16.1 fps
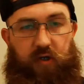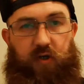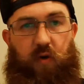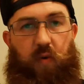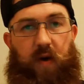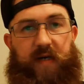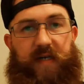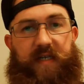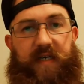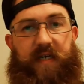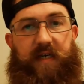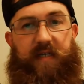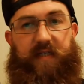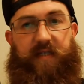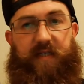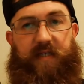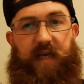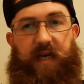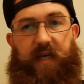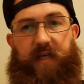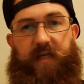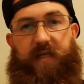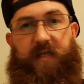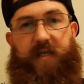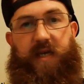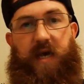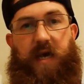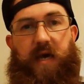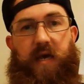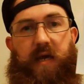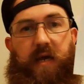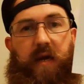26.
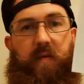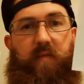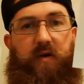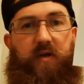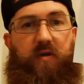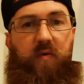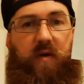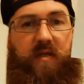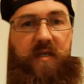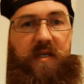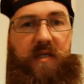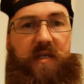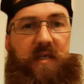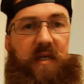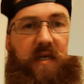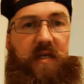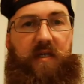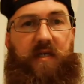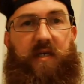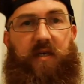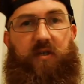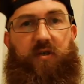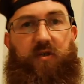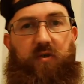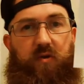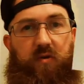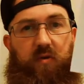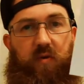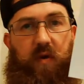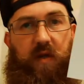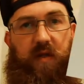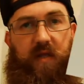Number 26 gets you